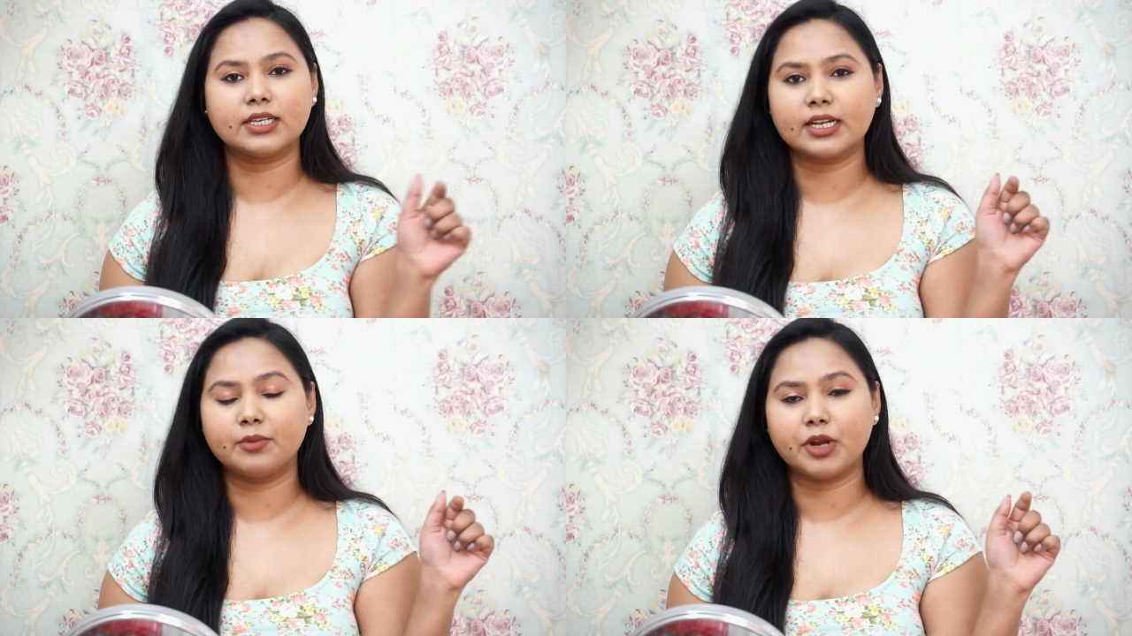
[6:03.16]
a
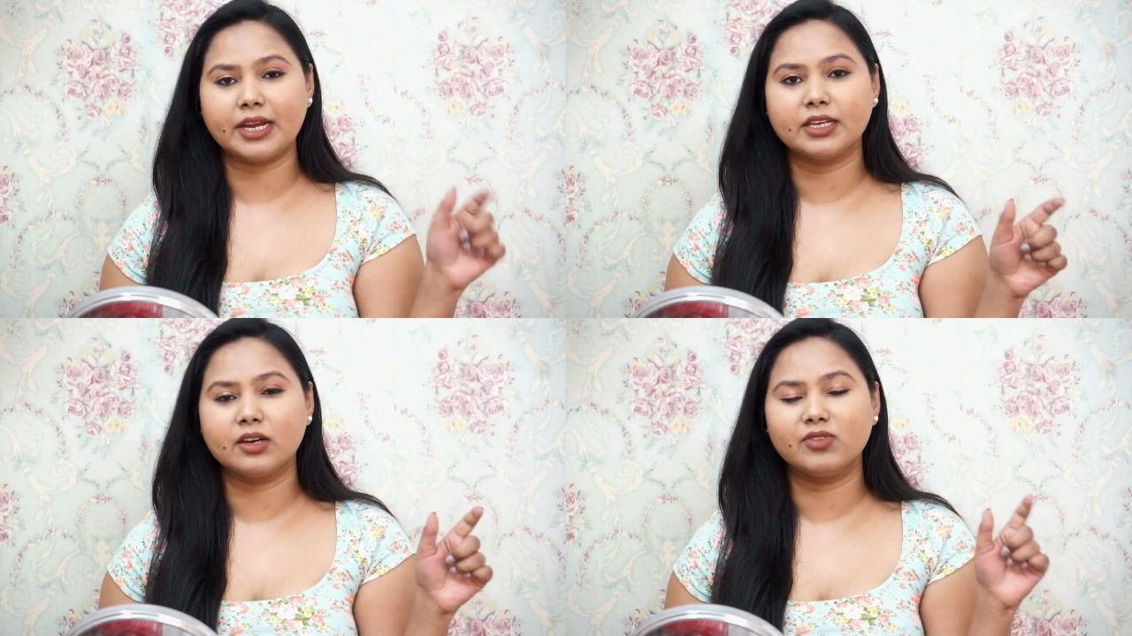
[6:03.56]
clip
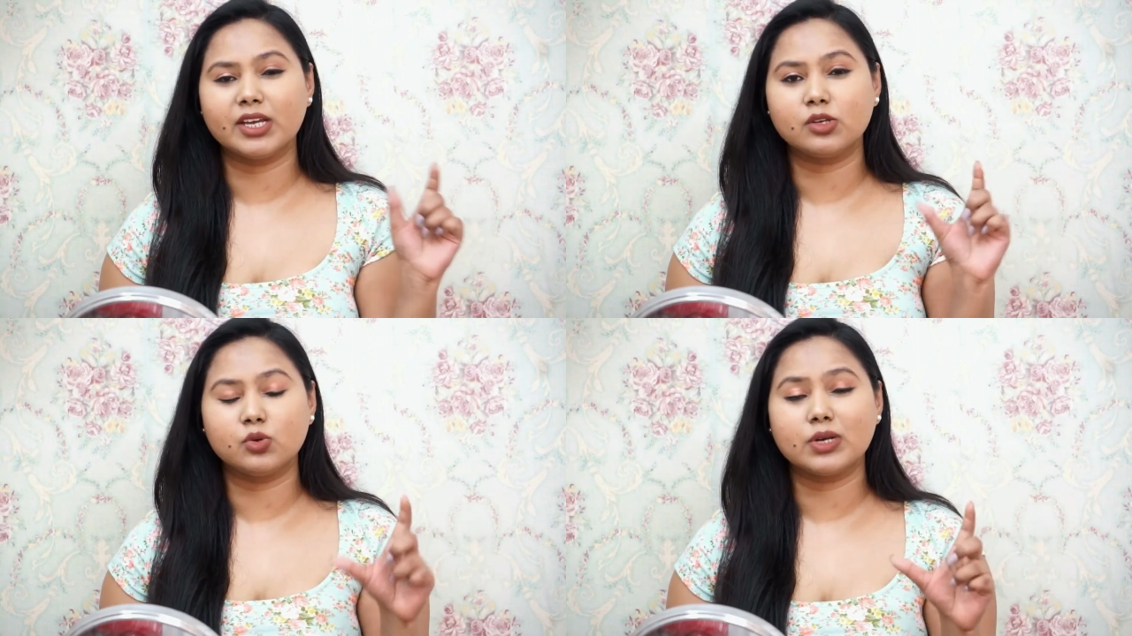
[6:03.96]
right here where
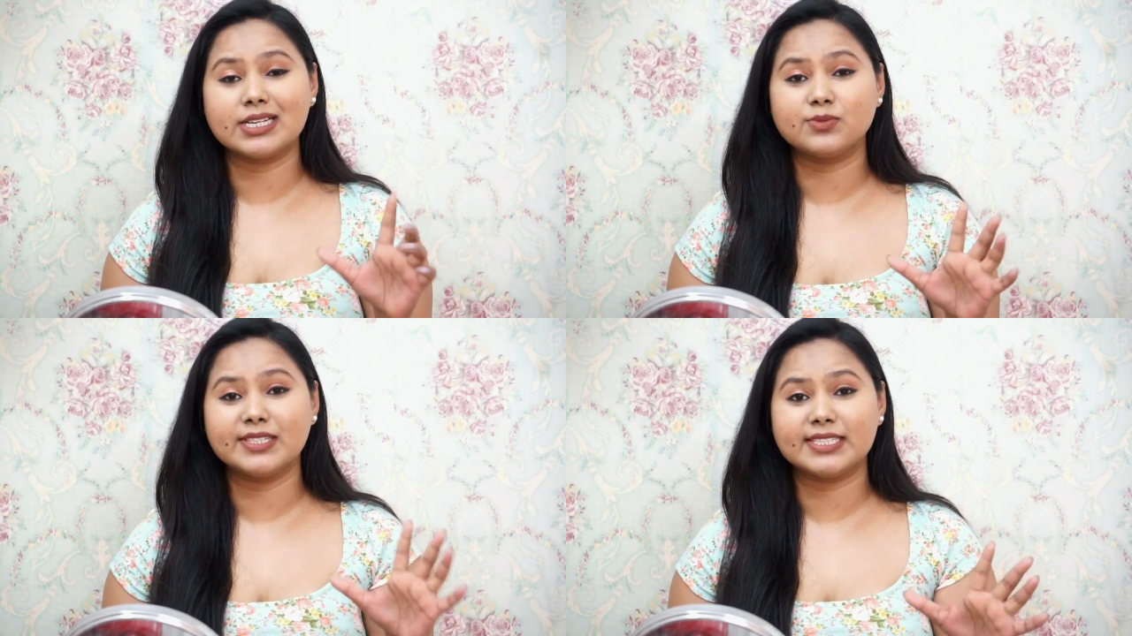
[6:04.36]
you
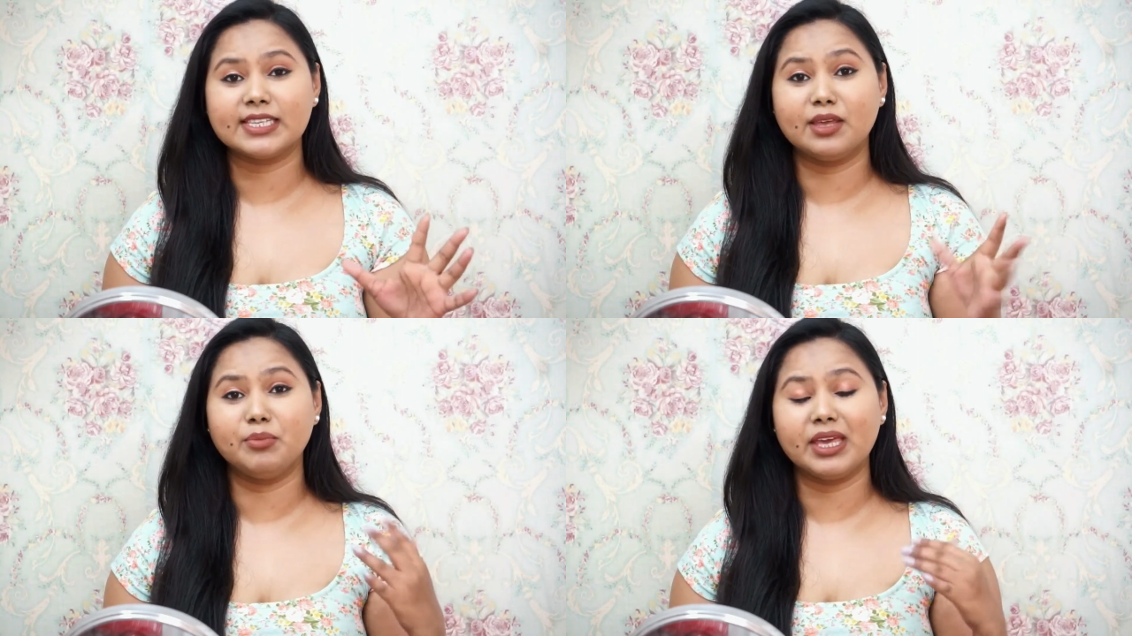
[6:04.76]
guys will
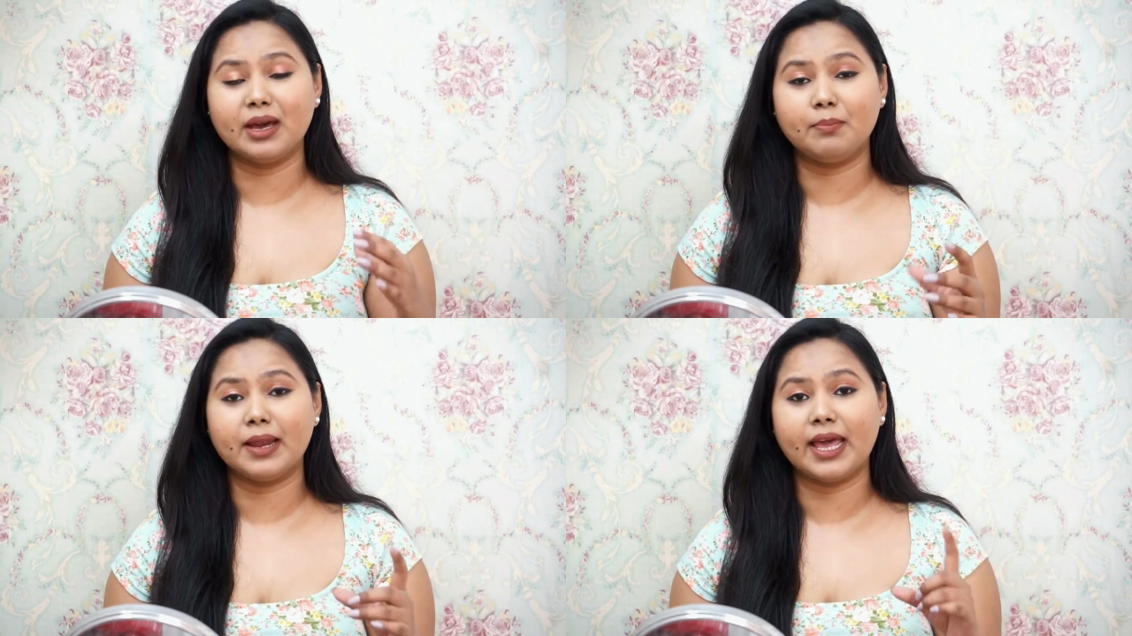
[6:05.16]
see me
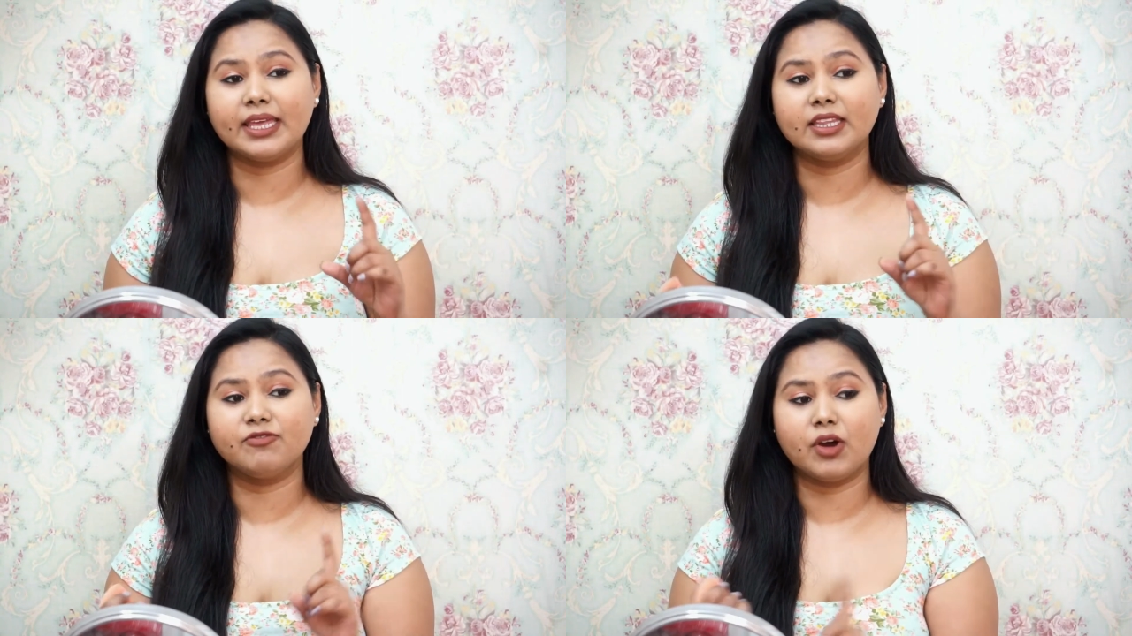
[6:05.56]

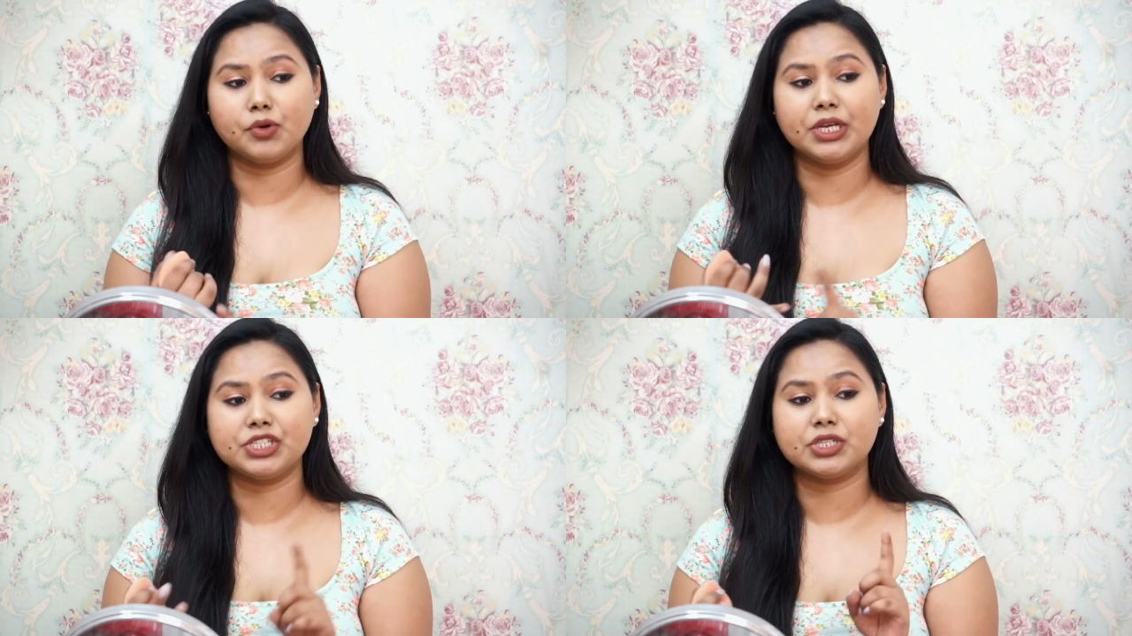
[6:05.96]
applying the
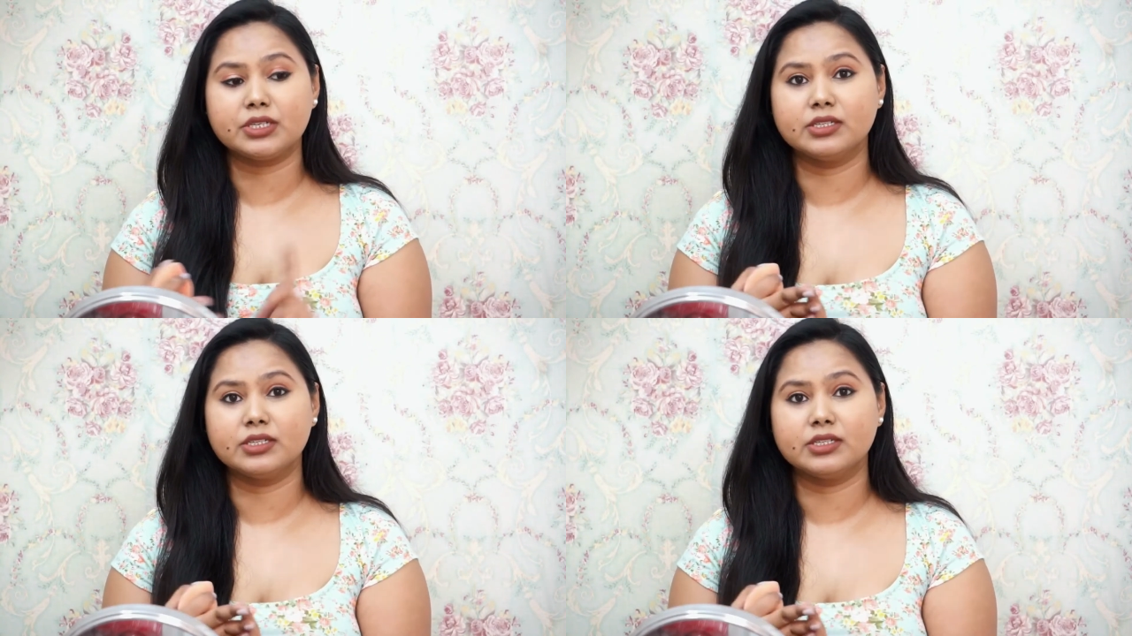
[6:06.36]
foundation,